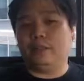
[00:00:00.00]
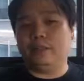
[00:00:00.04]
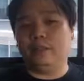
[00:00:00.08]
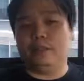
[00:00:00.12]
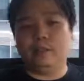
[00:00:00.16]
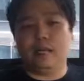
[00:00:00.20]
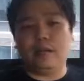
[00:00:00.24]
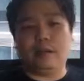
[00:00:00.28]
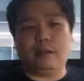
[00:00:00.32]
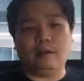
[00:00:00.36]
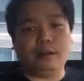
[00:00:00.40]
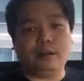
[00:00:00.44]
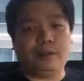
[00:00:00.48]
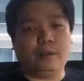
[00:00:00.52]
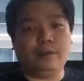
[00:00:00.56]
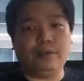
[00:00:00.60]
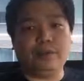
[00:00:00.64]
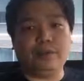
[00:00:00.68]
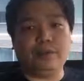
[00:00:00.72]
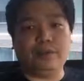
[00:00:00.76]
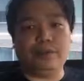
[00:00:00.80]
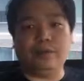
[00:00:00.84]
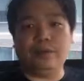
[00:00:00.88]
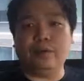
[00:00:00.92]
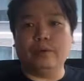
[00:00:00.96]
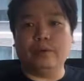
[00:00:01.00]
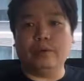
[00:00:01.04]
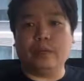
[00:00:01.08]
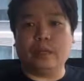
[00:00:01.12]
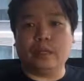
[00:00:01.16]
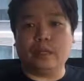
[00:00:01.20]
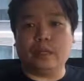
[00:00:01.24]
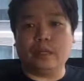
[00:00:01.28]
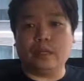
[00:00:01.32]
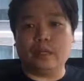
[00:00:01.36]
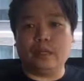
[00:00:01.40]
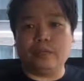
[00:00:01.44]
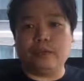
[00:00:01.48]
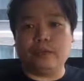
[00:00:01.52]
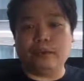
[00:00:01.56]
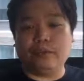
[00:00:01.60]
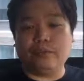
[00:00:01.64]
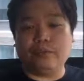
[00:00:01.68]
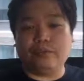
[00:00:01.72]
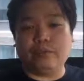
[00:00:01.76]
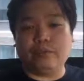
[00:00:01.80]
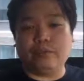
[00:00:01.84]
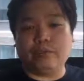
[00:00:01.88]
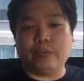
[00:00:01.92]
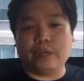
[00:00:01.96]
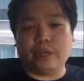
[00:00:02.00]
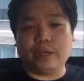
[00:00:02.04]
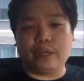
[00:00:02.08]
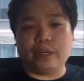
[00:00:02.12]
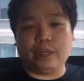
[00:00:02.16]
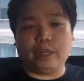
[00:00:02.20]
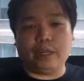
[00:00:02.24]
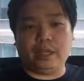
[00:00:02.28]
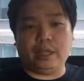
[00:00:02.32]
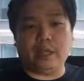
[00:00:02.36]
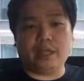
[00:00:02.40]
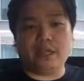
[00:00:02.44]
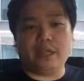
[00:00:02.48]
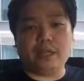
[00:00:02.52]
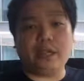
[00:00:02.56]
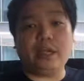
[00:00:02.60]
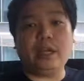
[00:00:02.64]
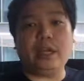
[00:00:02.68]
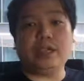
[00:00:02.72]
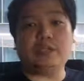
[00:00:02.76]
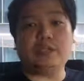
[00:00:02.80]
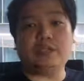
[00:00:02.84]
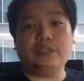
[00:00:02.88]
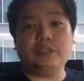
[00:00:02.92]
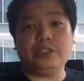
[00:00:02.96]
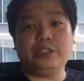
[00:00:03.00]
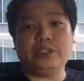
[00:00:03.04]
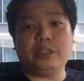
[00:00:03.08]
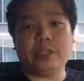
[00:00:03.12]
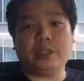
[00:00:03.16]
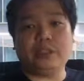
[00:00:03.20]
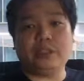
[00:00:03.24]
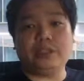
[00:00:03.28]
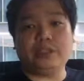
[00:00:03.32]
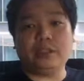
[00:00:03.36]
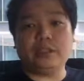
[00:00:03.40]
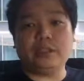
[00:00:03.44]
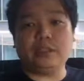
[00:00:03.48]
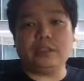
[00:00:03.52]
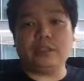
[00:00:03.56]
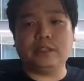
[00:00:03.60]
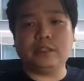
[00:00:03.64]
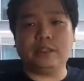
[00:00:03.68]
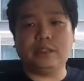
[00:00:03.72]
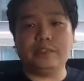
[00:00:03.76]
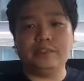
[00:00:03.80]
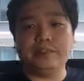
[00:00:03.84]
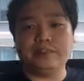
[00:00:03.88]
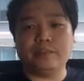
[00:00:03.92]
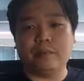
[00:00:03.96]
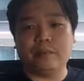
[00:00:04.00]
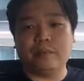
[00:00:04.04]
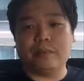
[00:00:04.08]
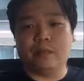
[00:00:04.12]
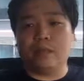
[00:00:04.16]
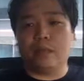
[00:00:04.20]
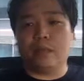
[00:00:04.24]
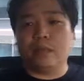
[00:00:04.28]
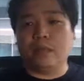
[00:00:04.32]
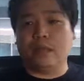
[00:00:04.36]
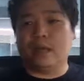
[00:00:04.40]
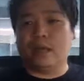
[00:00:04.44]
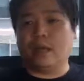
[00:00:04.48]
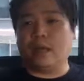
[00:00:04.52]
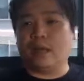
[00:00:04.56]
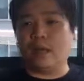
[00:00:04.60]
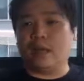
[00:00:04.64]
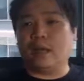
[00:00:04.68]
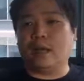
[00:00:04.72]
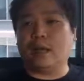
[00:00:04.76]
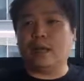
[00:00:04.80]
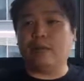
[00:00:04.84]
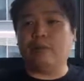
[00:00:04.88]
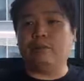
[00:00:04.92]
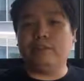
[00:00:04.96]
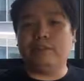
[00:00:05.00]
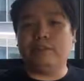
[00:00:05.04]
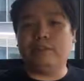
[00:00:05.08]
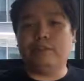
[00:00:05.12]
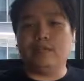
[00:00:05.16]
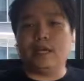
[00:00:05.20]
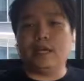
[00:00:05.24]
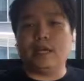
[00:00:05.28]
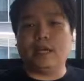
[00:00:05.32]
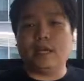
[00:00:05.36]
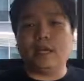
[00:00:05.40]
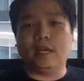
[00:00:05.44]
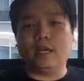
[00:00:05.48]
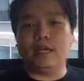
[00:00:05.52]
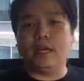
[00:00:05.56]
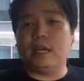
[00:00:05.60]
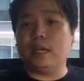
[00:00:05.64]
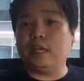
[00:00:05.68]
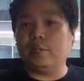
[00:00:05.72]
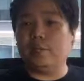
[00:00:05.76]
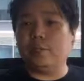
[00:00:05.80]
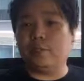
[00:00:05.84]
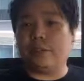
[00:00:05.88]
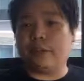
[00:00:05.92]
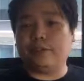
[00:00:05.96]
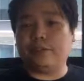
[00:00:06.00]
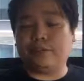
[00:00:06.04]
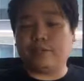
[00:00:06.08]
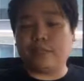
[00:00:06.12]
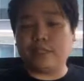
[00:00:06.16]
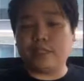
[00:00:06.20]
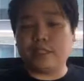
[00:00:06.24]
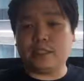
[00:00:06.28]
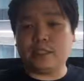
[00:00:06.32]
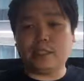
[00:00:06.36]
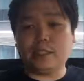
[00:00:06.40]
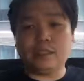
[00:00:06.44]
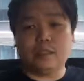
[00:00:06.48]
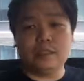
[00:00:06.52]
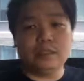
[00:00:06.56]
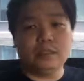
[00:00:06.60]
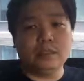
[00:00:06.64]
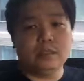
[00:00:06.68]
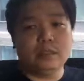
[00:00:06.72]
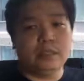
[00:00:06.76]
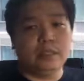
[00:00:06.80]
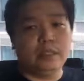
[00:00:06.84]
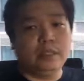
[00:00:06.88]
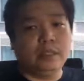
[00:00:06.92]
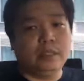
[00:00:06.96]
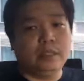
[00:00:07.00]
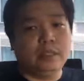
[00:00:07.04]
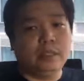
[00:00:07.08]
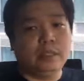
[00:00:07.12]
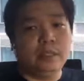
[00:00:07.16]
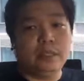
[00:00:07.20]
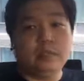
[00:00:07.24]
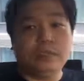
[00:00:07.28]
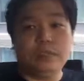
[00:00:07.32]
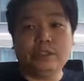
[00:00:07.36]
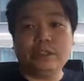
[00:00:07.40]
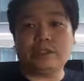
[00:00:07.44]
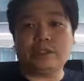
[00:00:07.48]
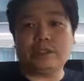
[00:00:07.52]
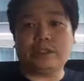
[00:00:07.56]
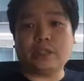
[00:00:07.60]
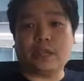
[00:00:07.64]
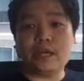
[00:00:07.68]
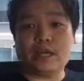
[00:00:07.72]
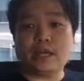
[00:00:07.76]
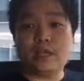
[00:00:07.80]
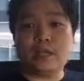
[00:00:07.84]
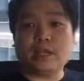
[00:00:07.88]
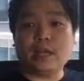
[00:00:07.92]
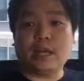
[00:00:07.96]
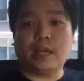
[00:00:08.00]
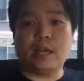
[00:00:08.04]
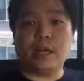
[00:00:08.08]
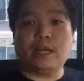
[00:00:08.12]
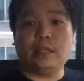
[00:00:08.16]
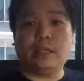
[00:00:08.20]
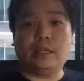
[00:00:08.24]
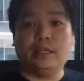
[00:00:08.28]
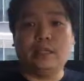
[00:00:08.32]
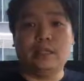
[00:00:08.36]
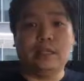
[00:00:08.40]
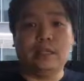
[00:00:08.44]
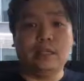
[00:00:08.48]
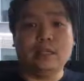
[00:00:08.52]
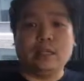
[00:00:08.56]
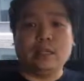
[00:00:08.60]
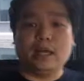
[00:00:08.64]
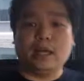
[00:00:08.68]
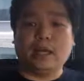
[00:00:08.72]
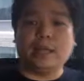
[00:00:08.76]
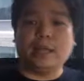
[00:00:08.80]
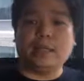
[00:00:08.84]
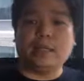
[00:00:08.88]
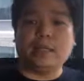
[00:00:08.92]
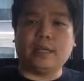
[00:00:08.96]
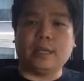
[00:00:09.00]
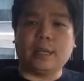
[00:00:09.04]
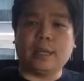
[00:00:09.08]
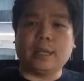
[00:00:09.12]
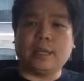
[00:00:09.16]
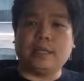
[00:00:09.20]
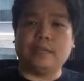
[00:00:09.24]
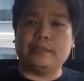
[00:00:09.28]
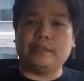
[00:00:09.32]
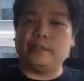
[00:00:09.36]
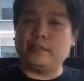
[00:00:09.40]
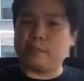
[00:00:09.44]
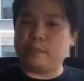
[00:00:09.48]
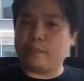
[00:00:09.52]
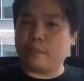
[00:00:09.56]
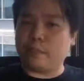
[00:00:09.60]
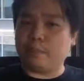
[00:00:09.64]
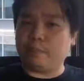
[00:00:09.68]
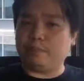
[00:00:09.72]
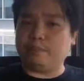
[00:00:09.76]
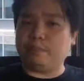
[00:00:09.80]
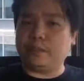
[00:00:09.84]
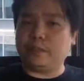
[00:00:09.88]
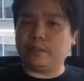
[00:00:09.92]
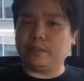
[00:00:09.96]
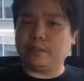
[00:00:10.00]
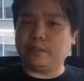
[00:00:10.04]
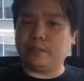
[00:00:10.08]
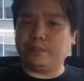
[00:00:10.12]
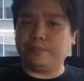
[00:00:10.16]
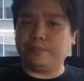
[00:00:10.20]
Now, if you want to go for the three associations, I would say Cloud Prac first, Solutions Architect, and then SysOps,